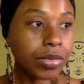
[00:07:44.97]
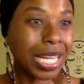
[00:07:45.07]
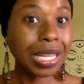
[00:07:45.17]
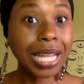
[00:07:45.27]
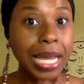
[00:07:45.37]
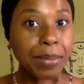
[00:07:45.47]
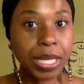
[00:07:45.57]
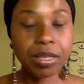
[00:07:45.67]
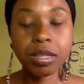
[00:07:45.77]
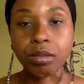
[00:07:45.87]

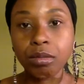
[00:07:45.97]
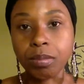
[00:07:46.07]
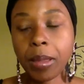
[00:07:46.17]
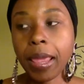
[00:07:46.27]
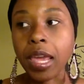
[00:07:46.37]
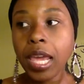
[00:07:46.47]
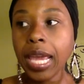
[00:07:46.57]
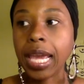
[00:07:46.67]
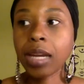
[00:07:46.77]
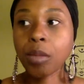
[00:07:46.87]
climate.
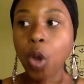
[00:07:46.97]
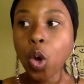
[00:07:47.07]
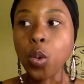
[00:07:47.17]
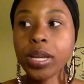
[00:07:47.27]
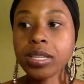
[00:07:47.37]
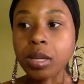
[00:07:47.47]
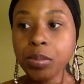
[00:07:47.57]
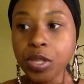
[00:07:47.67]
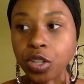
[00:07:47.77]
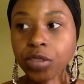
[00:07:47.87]
And I'm always
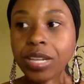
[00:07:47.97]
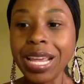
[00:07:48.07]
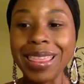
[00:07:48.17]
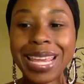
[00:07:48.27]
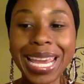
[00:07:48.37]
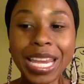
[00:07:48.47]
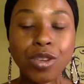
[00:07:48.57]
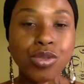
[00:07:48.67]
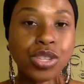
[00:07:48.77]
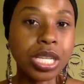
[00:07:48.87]
observing the
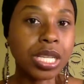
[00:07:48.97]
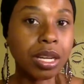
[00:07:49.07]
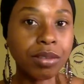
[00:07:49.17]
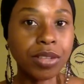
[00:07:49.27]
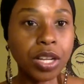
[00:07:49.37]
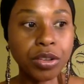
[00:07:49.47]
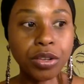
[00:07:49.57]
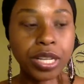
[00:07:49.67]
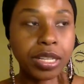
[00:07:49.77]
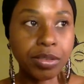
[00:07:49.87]
energy of
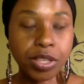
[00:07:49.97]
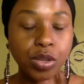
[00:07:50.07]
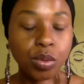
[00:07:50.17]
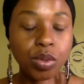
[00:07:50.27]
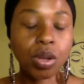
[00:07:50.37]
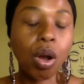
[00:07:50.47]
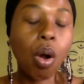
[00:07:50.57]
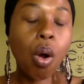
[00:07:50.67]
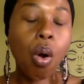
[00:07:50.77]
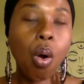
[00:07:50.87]
other individuals.
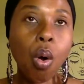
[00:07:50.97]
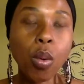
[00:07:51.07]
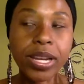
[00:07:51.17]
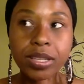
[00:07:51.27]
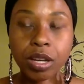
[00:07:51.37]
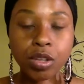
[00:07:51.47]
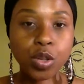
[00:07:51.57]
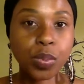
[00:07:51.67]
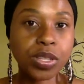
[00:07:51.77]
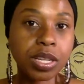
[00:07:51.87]
Always, one
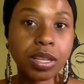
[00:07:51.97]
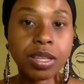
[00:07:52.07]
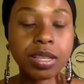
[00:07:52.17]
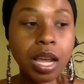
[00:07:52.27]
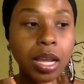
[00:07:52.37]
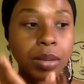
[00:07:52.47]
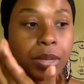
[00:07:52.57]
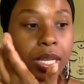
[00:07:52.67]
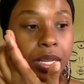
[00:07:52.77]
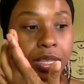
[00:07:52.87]
hundred percent of the time.
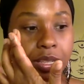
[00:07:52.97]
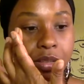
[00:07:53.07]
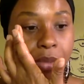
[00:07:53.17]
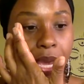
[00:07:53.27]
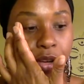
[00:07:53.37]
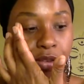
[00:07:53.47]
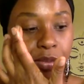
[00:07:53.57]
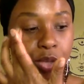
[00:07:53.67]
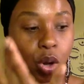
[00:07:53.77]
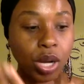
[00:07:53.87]
It doesn't matter if
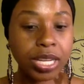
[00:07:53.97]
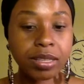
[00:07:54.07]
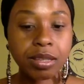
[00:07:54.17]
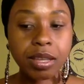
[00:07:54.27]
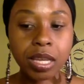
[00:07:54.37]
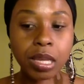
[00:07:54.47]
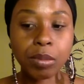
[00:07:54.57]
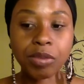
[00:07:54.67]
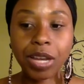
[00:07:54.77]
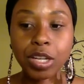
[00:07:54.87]
I'm talking to
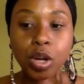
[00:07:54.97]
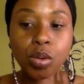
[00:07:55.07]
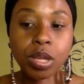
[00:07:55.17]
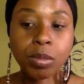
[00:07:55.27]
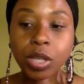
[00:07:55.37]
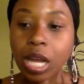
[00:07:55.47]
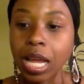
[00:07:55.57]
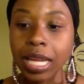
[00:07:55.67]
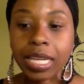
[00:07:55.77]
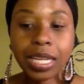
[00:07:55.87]
them, if I know them or
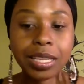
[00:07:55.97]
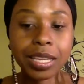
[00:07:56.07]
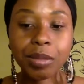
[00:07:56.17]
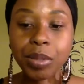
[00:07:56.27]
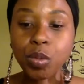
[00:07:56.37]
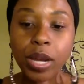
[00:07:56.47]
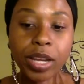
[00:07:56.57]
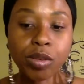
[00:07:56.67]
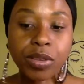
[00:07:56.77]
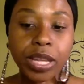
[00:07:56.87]
not. They can be
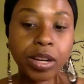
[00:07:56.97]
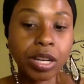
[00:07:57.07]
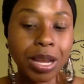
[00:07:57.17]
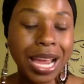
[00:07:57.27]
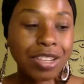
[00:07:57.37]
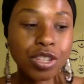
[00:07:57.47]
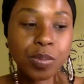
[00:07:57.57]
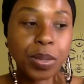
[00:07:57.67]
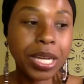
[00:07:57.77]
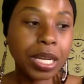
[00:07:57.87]
way over there, and I, I
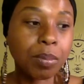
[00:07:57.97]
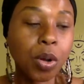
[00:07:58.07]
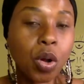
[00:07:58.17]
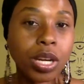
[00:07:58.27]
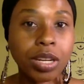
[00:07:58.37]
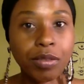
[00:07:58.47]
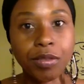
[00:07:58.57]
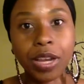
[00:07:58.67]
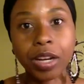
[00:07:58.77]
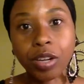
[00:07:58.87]
just pick up on it
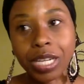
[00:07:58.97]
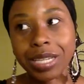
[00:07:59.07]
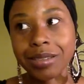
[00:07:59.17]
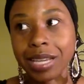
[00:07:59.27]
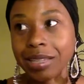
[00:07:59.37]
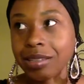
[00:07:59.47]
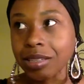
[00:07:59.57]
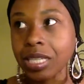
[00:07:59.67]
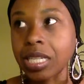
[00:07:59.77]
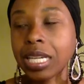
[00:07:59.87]
very
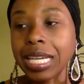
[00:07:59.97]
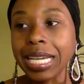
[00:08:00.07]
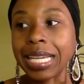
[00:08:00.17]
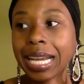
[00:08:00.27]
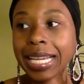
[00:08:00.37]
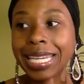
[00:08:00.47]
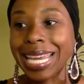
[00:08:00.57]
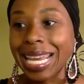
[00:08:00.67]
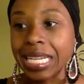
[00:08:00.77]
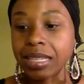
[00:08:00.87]
intensely, and I
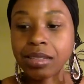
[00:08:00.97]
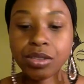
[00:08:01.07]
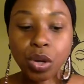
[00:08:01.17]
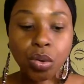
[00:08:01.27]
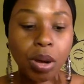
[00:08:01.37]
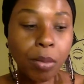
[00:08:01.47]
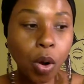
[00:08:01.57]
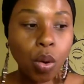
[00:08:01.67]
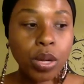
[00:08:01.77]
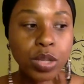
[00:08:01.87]
get it. So I'm
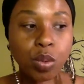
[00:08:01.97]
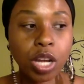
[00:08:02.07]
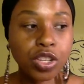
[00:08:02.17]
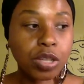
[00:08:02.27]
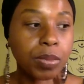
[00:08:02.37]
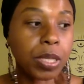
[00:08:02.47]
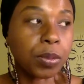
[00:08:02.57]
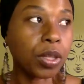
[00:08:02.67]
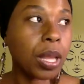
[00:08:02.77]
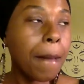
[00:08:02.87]
always watching
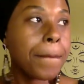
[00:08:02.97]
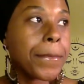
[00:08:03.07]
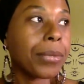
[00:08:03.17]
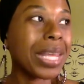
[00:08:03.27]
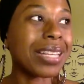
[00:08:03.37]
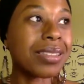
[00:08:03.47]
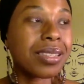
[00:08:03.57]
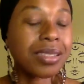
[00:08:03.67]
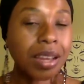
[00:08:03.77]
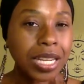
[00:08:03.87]
people and
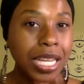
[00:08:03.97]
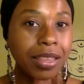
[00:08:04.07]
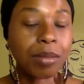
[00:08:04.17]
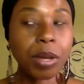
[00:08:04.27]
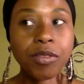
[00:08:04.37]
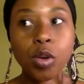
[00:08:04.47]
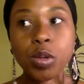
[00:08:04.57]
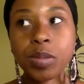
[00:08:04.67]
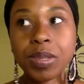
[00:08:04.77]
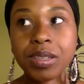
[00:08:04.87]
studying them. I've
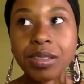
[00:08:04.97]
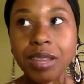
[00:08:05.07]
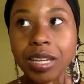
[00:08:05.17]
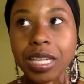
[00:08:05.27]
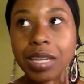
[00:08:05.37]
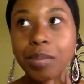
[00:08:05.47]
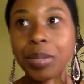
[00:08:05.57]
always been studying